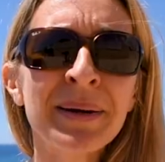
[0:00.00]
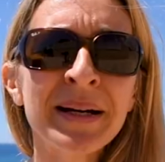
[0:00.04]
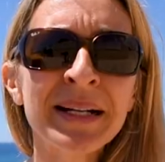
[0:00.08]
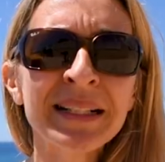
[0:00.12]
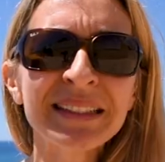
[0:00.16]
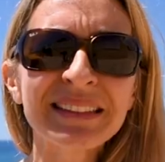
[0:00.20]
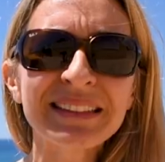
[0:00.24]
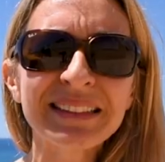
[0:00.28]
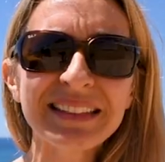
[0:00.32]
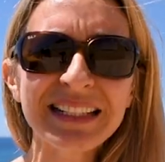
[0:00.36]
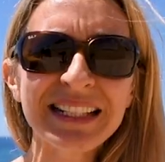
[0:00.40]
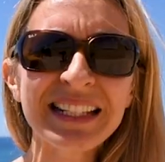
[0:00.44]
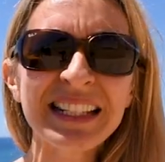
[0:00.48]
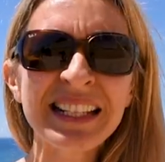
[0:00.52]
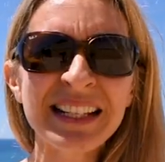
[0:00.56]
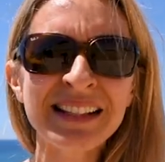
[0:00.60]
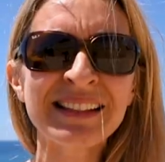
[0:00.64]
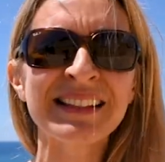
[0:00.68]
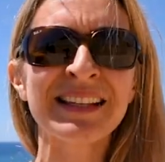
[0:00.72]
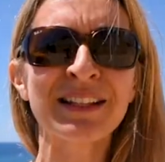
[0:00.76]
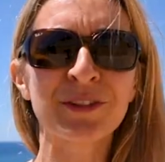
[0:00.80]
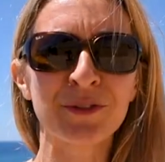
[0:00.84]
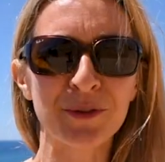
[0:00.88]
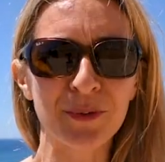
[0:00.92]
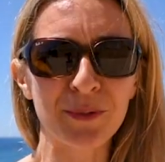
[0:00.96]
But
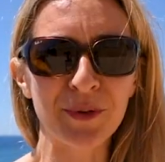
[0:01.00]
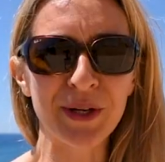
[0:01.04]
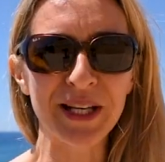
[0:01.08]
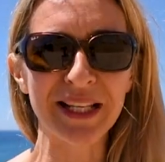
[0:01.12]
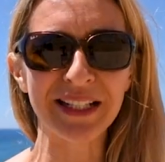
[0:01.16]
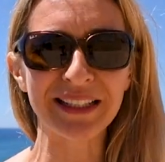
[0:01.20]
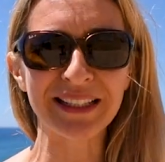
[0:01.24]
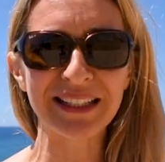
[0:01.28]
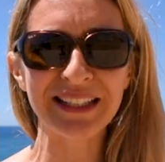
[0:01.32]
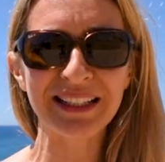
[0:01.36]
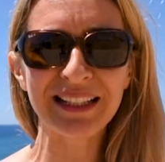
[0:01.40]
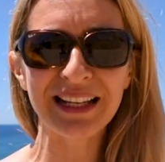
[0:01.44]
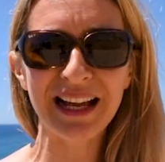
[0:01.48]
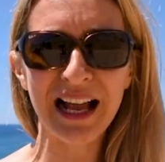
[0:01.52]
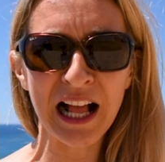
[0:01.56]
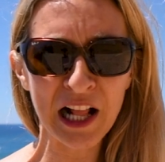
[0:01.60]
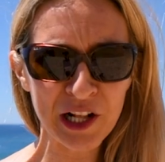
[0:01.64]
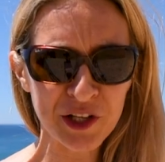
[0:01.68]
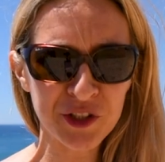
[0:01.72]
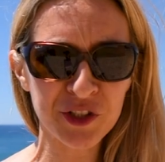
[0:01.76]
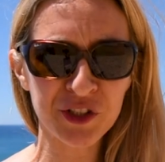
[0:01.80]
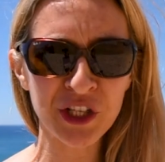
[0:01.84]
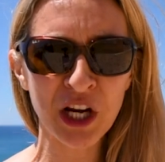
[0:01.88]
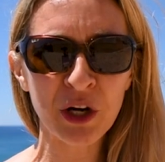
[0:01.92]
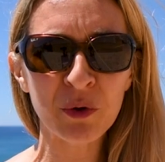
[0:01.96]
is it really?
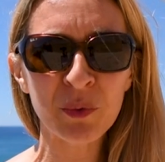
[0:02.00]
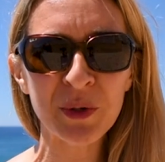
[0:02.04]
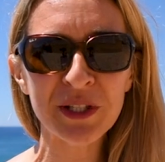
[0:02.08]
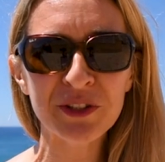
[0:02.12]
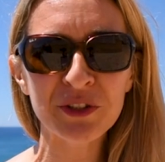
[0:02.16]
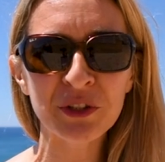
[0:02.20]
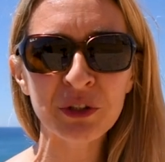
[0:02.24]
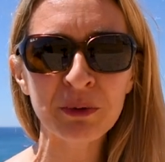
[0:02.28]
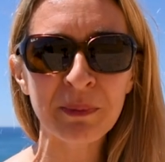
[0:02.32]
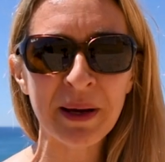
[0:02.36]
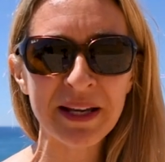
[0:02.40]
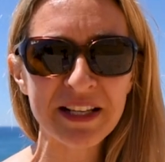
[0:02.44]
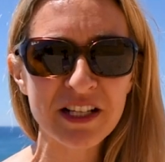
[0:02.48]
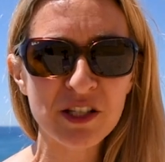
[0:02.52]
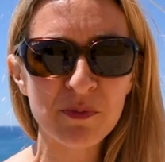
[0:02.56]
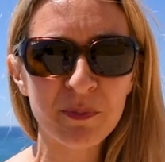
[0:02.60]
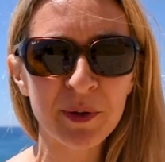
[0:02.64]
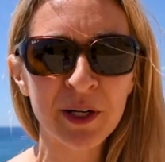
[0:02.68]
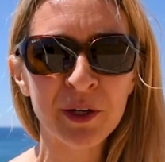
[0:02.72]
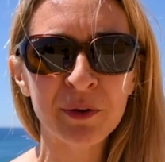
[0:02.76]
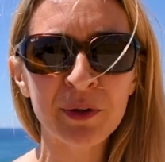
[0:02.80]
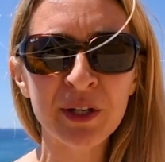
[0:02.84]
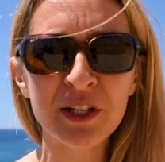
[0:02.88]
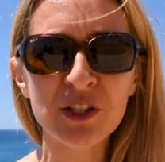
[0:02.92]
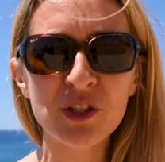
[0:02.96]
I'll share with you my
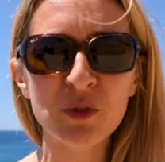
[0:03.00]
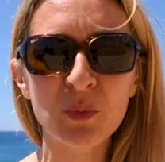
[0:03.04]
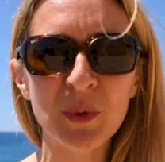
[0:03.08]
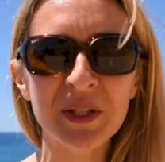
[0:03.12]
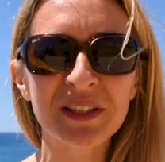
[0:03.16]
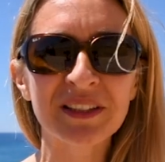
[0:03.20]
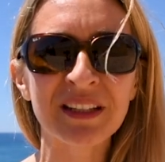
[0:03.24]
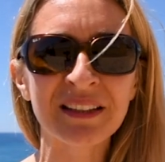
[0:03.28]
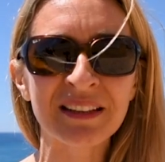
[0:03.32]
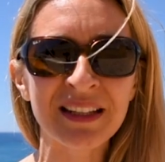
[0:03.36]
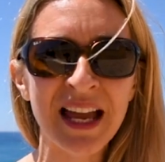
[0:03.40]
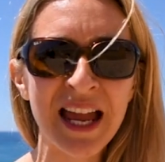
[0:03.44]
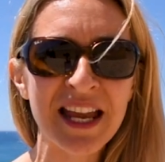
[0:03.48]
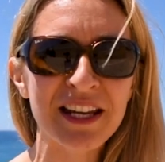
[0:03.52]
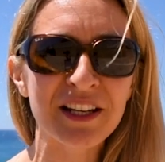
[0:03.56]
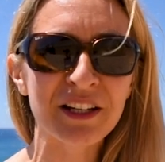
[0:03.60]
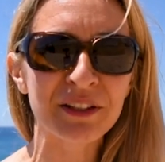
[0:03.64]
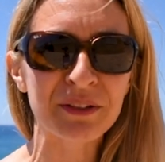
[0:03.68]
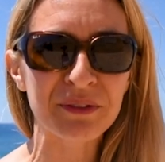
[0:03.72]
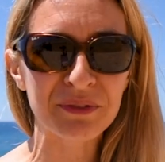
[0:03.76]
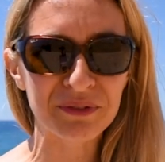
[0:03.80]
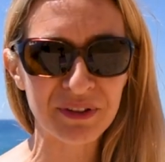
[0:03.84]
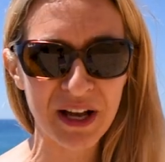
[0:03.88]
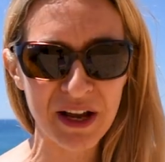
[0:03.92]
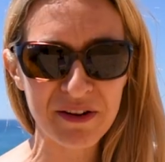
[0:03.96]
experience with the
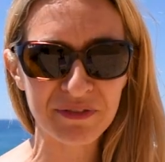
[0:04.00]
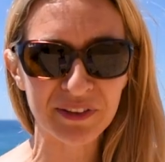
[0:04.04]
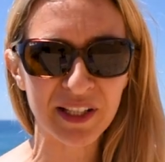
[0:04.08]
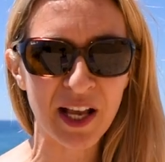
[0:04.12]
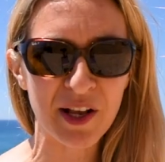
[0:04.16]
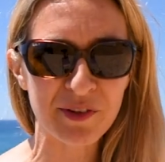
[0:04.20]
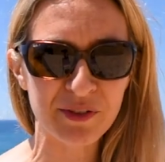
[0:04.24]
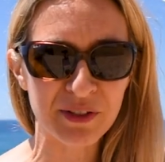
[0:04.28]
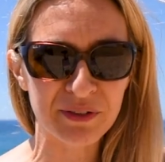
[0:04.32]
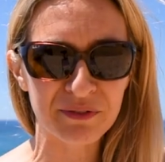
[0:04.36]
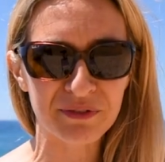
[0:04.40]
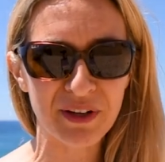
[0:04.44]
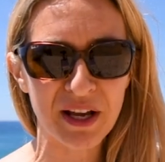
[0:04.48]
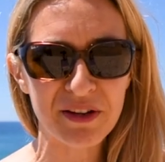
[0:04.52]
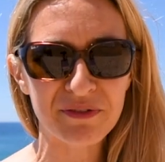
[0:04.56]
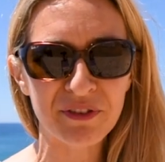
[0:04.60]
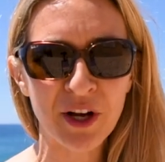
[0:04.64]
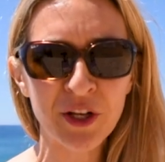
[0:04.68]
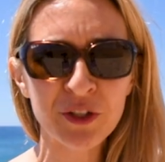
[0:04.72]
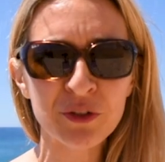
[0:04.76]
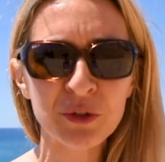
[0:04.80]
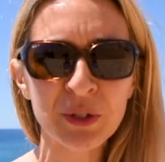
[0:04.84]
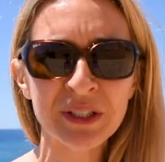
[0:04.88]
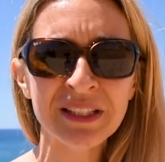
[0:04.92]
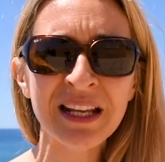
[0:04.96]
Nikon fifty-five
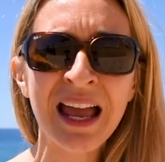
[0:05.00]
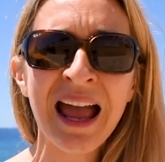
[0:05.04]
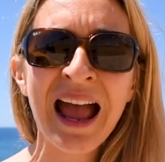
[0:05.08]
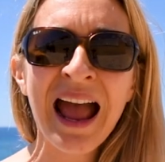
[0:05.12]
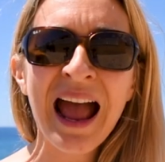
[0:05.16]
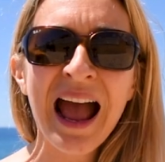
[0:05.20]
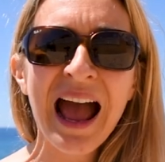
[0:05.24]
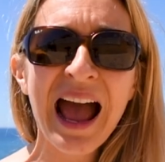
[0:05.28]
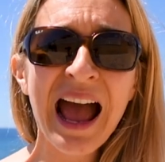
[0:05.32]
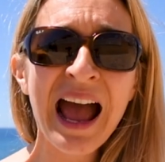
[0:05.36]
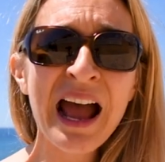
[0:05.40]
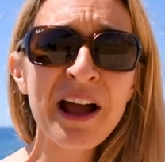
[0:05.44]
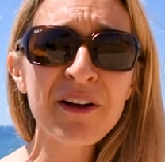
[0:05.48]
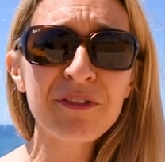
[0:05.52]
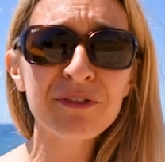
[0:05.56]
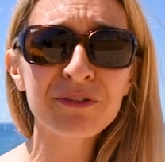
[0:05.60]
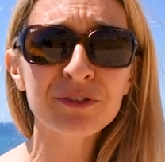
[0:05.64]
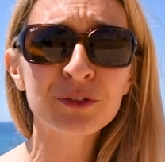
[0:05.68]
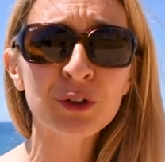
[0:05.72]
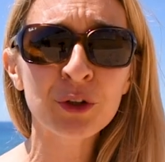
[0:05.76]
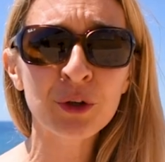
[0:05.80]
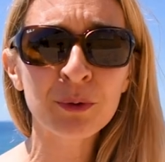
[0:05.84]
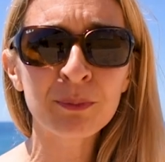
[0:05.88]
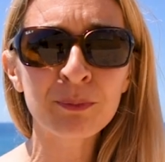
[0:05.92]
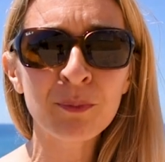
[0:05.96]
hundred
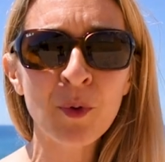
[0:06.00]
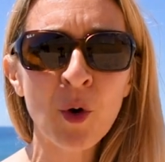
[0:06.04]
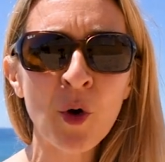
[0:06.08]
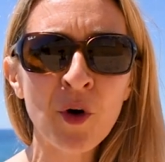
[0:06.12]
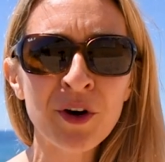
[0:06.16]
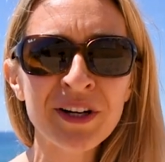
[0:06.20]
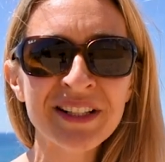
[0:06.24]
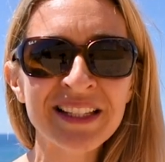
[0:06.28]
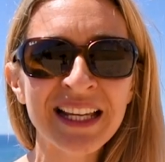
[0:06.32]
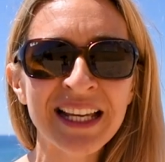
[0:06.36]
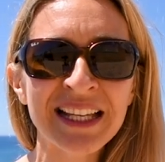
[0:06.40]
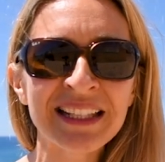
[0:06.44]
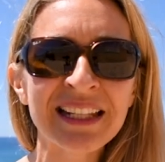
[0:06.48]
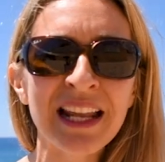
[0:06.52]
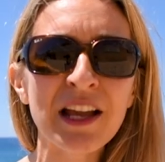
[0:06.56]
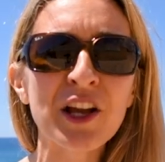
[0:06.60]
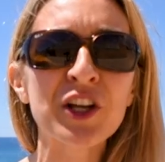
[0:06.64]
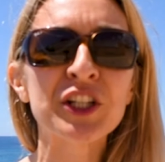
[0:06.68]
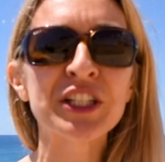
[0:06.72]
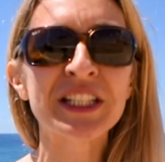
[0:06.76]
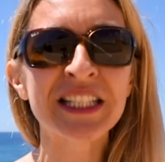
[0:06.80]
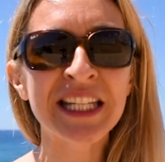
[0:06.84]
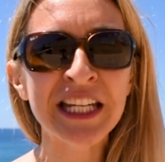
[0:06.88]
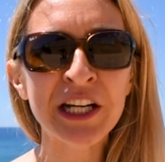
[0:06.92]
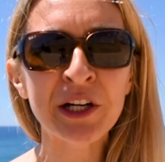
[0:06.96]
after more than
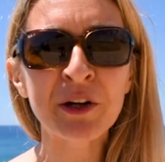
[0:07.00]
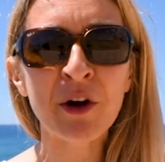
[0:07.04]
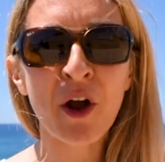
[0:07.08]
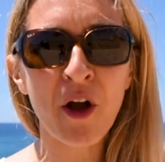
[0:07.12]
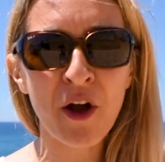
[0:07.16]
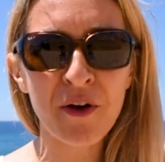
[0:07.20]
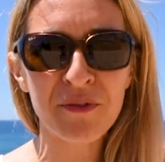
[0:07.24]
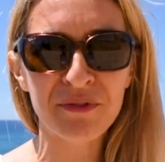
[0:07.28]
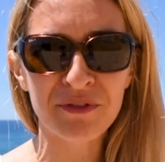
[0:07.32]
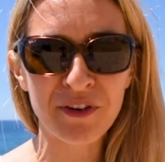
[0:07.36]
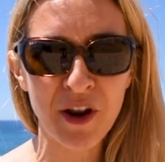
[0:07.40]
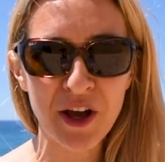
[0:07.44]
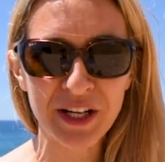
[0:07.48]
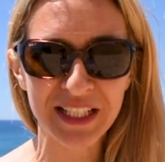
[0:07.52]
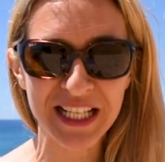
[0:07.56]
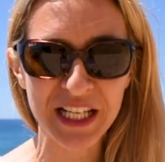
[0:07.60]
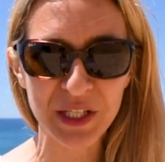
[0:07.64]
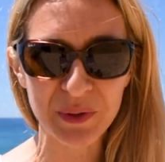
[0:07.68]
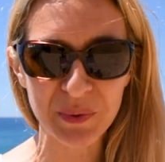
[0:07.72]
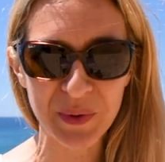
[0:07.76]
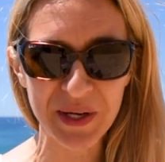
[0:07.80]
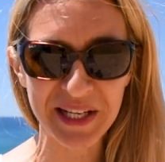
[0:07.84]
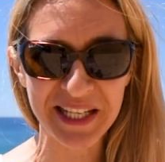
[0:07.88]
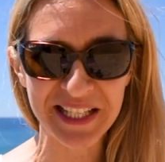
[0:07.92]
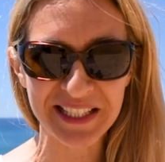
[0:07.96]
a year of
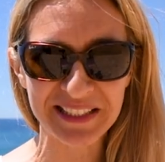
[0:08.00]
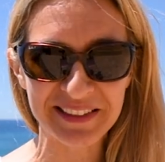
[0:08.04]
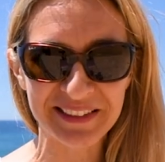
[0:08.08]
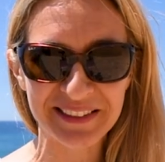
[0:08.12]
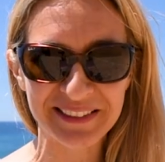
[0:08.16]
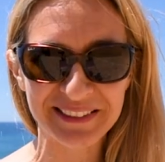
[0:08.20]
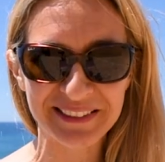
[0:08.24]
vlogging with it.